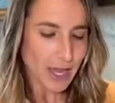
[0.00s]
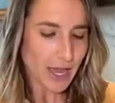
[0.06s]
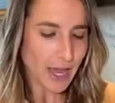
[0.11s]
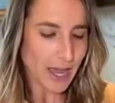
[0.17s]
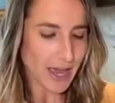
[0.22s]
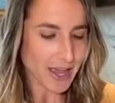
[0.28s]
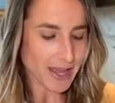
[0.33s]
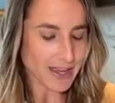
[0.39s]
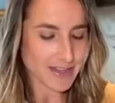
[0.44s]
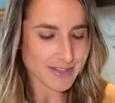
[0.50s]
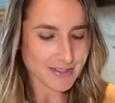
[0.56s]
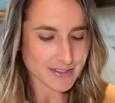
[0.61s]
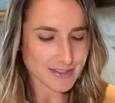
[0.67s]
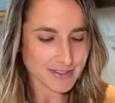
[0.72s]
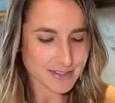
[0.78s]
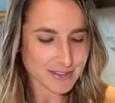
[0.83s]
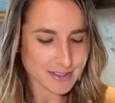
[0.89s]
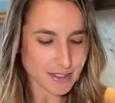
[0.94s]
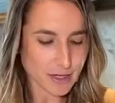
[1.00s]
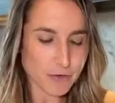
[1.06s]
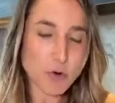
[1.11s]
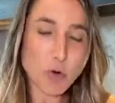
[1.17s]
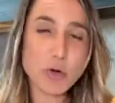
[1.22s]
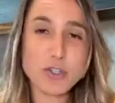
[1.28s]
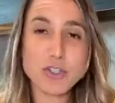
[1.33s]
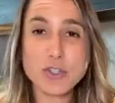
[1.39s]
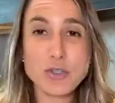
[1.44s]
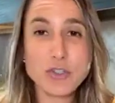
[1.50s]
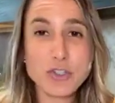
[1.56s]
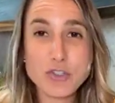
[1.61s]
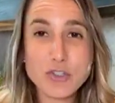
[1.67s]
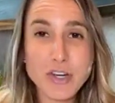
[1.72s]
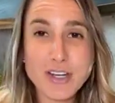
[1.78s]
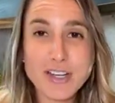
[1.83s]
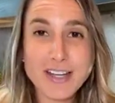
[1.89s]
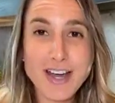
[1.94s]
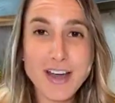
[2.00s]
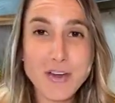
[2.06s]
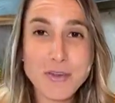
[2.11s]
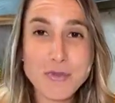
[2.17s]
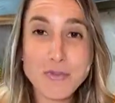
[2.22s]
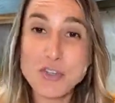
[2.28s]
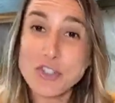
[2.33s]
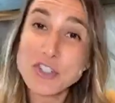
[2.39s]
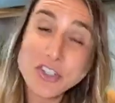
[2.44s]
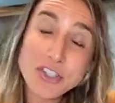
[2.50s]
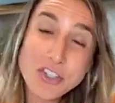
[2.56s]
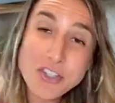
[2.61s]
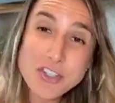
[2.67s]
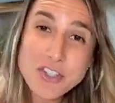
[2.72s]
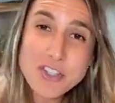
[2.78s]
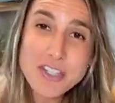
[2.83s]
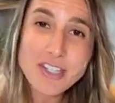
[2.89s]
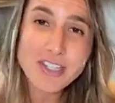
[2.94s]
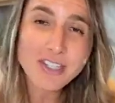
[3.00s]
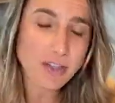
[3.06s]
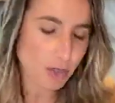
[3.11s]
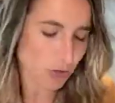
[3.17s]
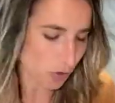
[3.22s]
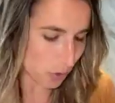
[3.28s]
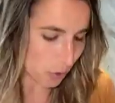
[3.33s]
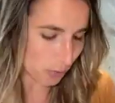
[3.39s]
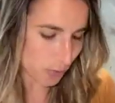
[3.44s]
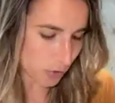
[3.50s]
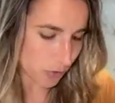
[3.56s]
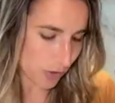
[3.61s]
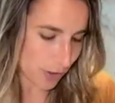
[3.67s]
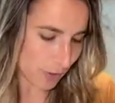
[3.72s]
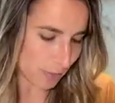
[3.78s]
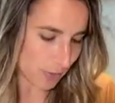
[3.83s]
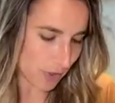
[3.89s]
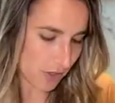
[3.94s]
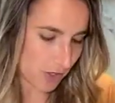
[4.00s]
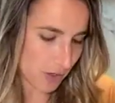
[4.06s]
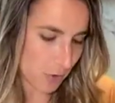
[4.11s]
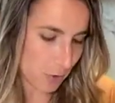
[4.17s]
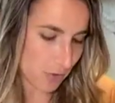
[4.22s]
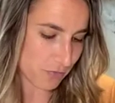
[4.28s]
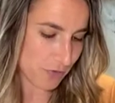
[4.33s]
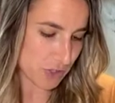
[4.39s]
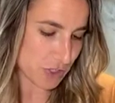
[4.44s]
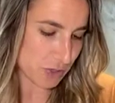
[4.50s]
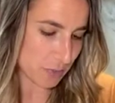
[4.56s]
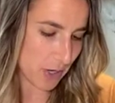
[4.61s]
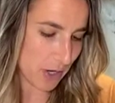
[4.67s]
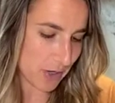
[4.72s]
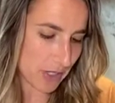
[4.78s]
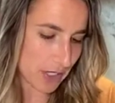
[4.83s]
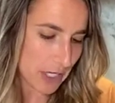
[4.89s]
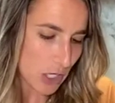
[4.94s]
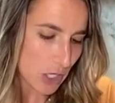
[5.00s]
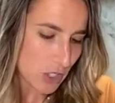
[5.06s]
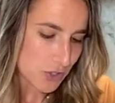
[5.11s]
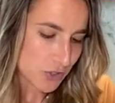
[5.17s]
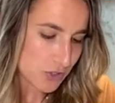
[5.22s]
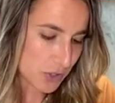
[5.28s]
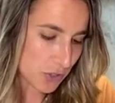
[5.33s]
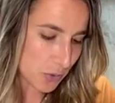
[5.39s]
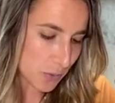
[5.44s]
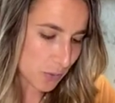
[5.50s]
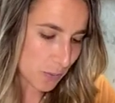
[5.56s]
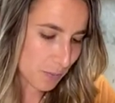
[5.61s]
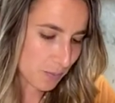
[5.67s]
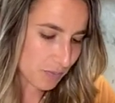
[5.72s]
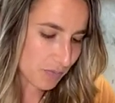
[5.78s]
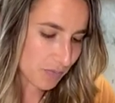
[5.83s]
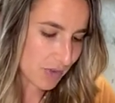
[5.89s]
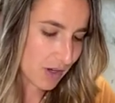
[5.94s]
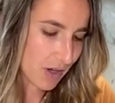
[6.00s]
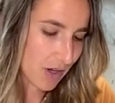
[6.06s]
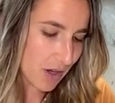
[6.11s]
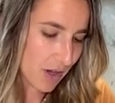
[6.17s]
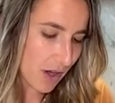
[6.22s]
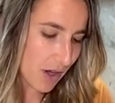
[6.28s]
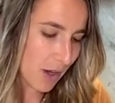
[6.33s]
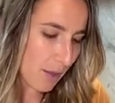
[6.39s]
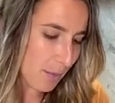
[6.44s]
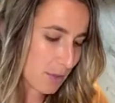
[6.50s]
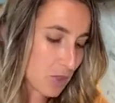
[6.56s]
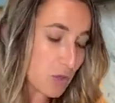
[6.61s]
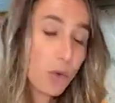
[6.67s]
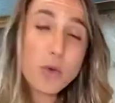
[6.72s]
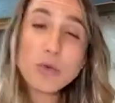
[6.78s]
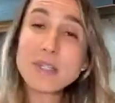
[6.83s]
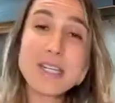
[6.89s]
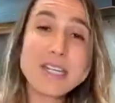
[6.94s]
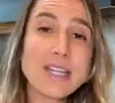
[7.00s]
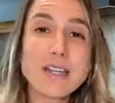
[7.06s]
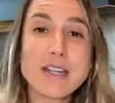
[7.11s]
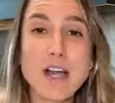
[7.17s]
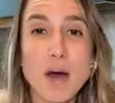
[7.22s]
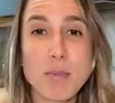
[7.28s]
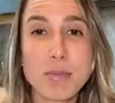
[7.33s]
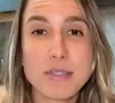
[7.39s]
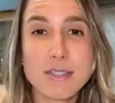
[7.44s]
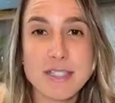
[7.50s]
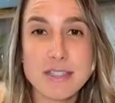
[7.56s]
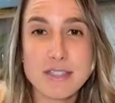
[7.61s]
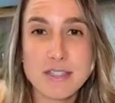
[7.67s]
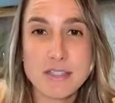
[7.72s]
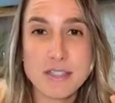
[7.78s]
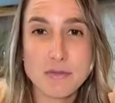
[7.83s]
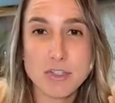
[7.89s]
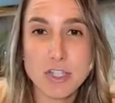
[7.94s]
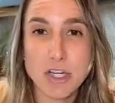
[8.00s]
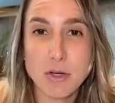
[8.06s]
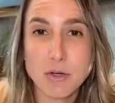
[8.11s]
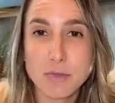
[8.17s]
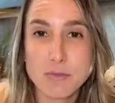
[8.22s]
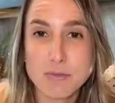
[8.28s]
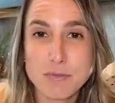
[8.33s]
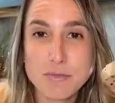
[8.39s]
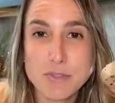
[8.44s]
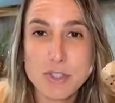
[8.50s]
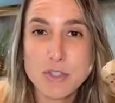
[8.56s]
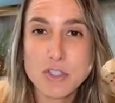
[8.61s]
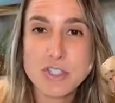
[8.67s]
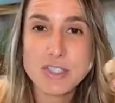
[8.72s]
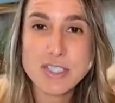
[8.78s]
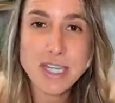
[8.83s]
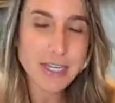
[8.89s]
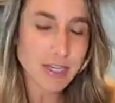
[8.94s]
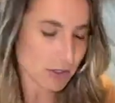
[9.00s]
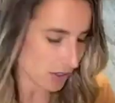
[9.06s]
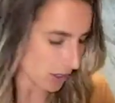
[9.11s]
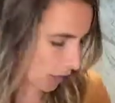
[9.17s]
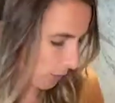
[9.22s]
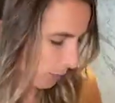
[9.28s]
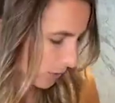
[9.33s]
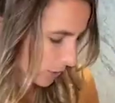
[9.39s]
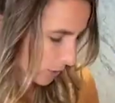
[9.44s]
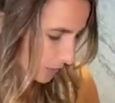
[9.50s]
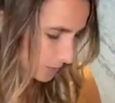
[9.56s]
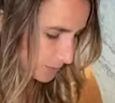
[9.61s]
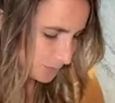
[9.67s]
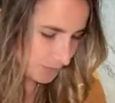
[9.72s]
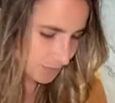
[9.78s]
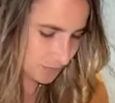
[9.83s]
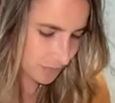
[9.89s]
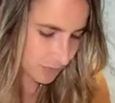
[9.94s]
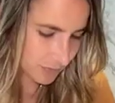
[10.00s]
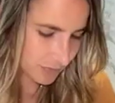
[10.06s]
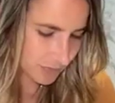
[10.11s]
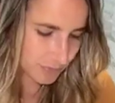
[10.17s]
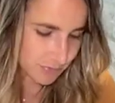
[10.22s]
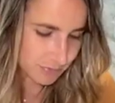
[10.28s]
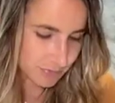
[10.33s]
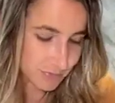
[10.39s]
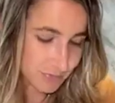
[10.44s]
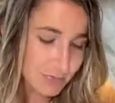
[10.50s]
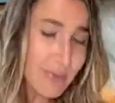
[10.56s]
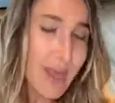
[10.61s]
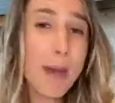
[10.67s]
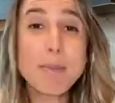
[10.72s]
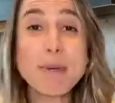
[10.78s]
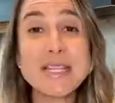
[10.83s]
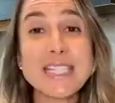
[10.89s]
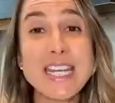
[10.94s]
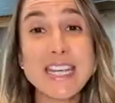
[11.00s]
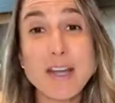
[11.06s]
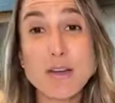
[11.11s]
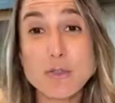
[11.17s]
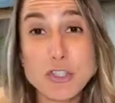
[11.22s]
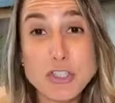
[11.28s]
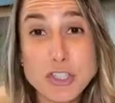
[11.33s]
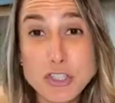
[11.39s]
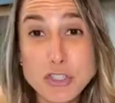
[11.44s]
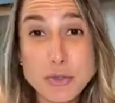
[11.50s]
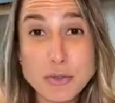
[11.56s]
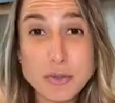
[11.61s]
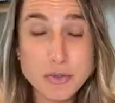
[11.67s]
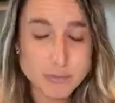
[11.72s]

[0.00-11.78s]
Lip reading: And of course you can trade it out for sugar cookie or oatmeal cranberry or fudgy brownie. So you only need a couple discs of dough. So just take out a couple. I'm gonna take out 2.